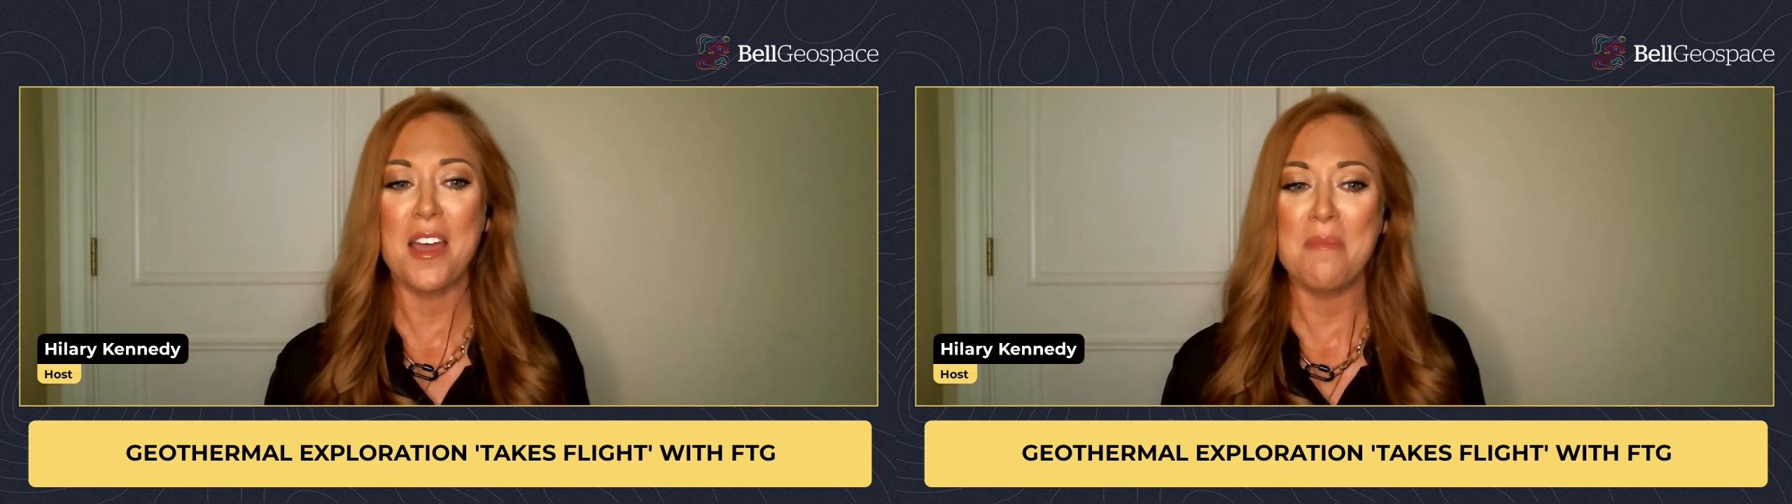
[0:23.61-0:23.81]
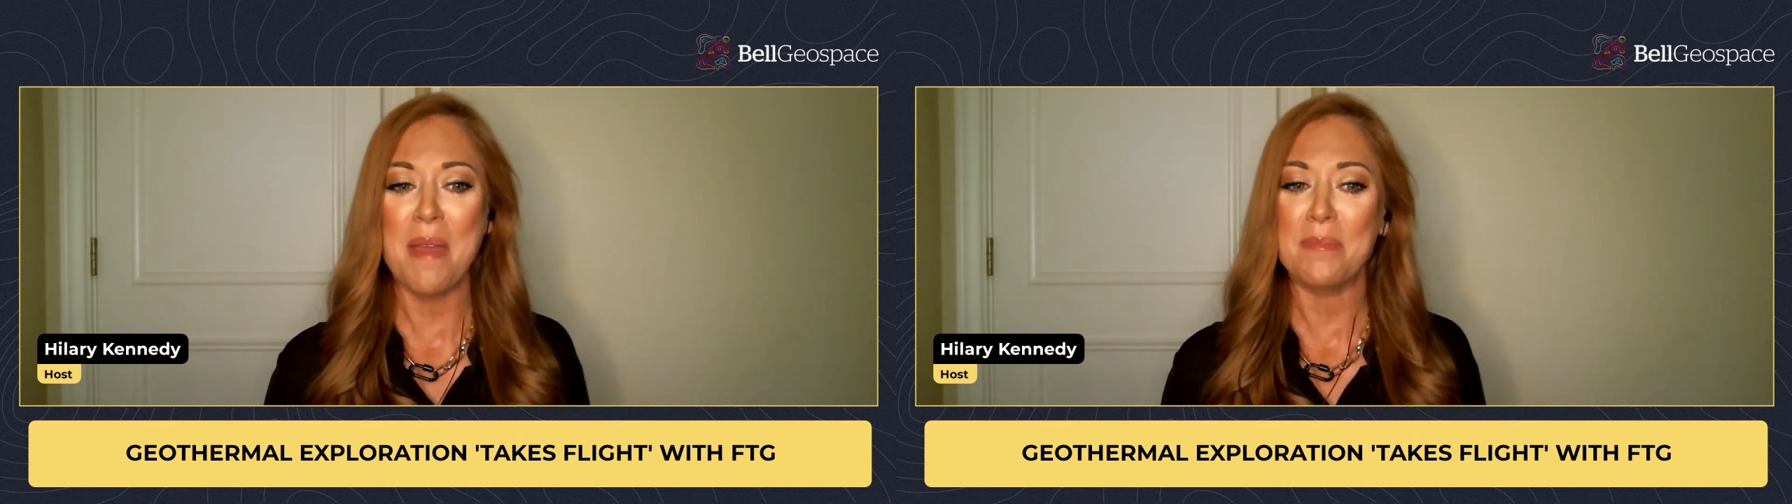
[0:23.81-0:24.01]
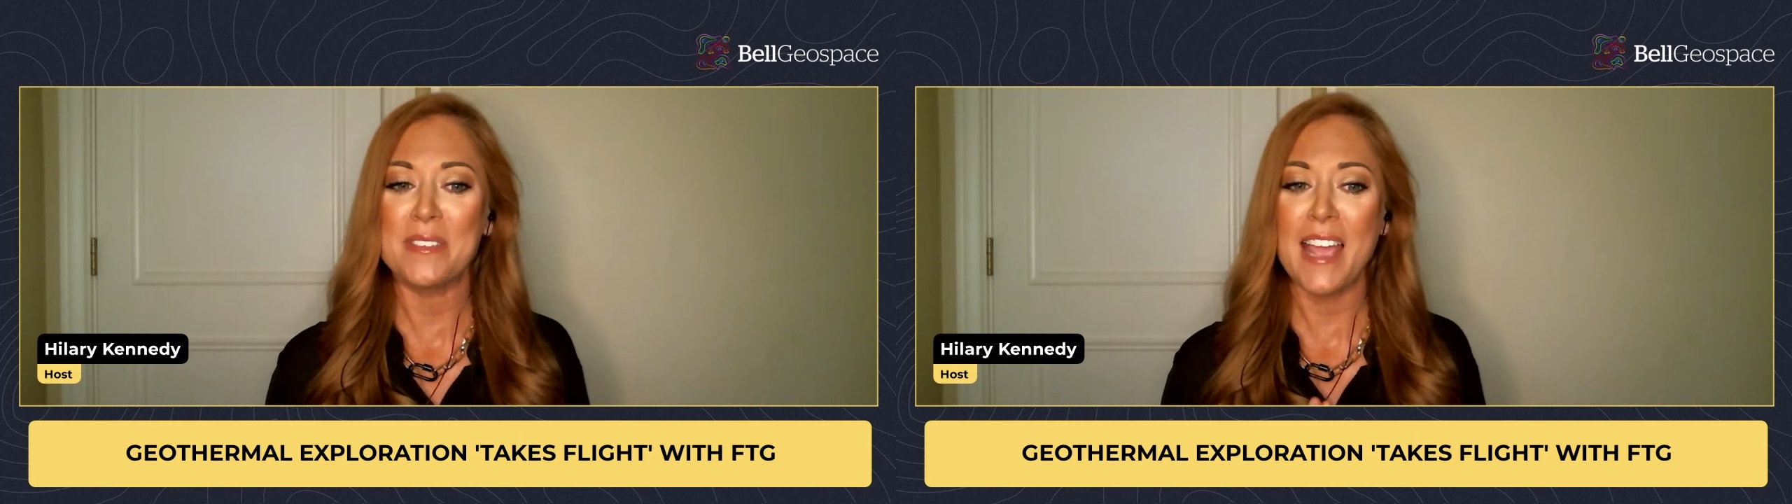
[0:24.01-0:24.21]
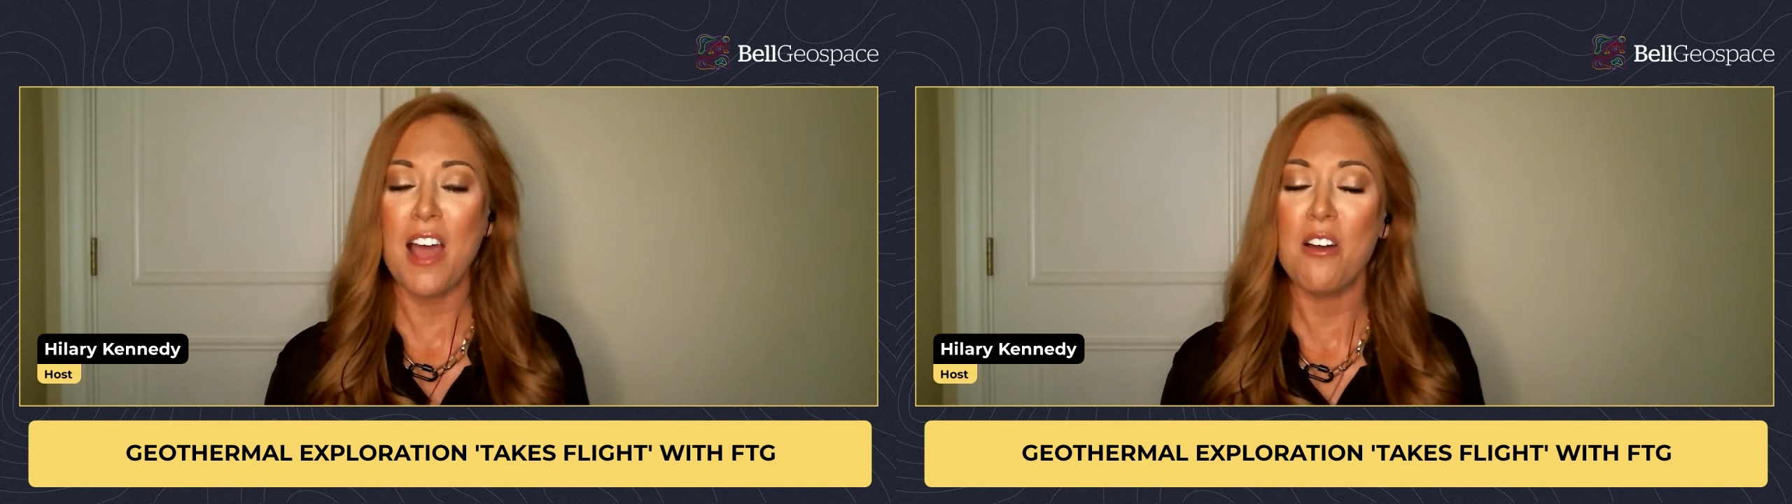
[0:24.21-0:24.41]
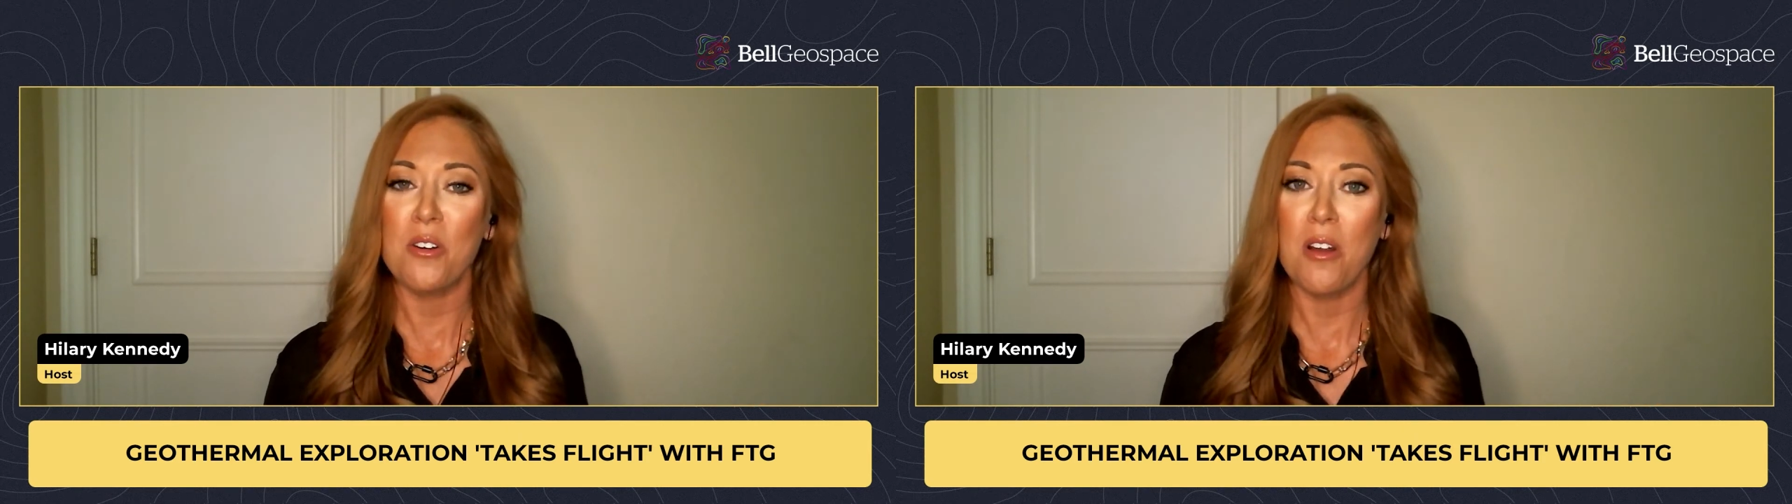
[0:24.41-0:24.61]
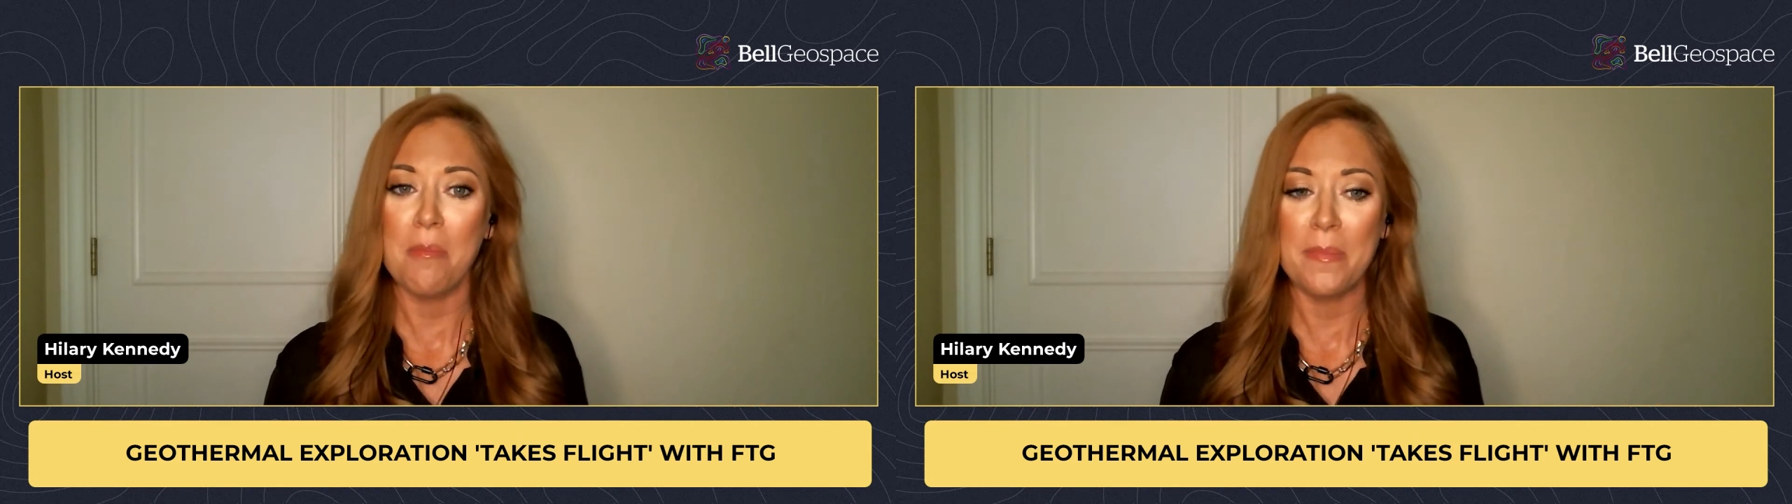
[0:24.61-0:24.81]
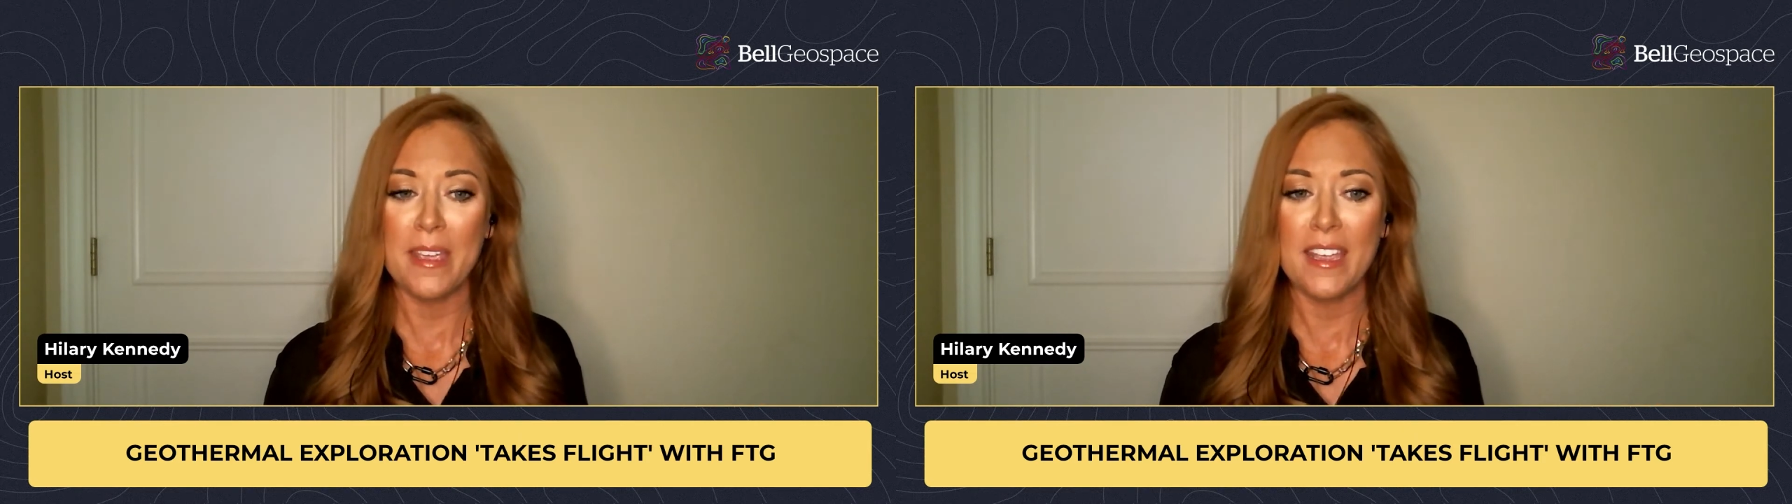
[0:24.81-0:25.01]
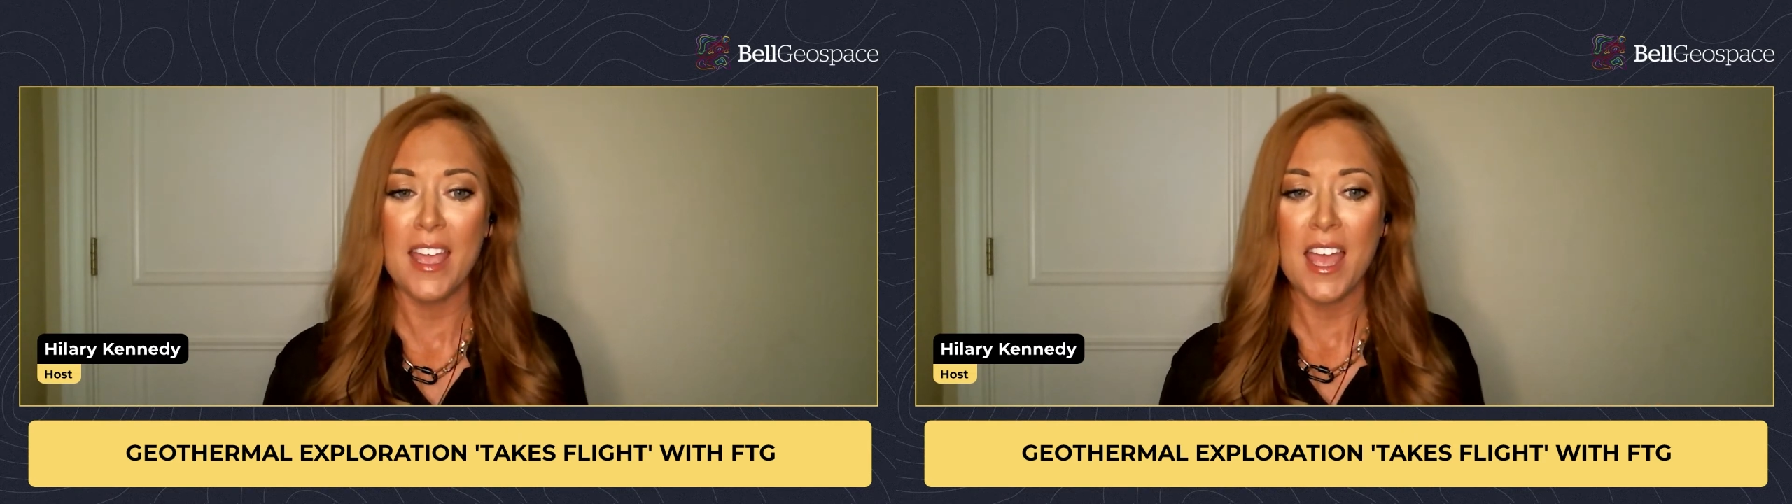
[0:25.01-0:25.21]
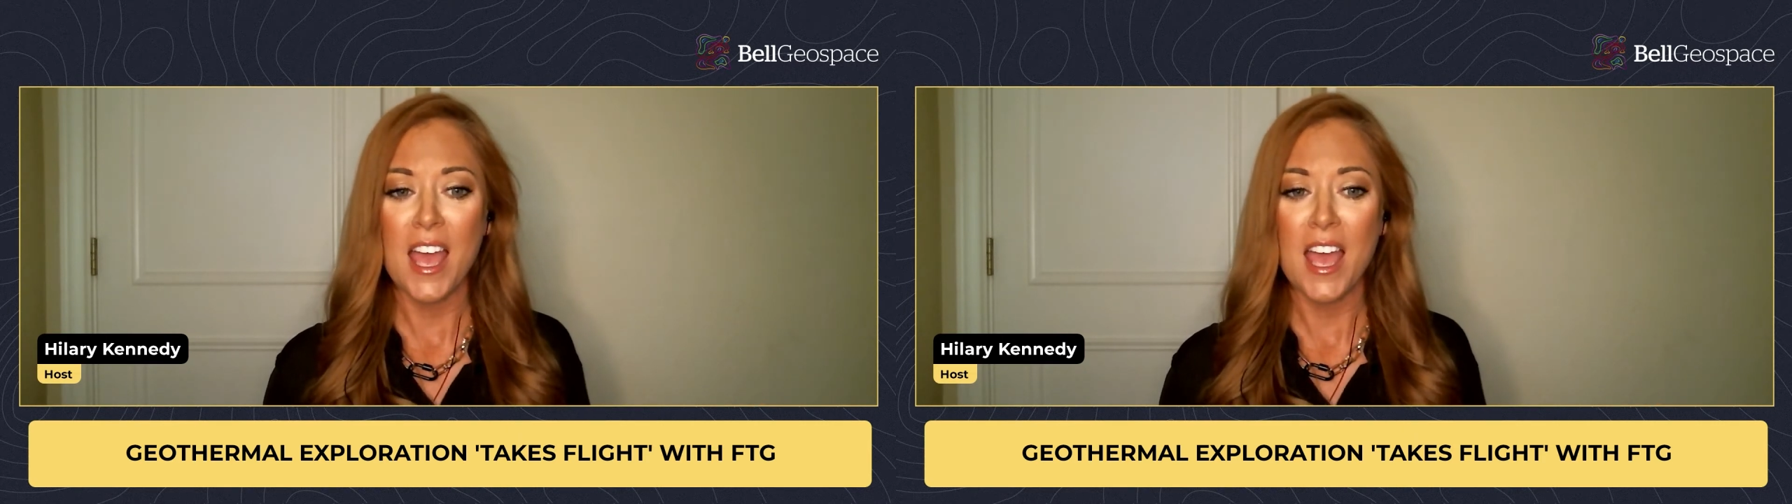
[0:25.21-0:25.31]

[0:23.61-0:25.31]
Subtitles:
unmapped outcropping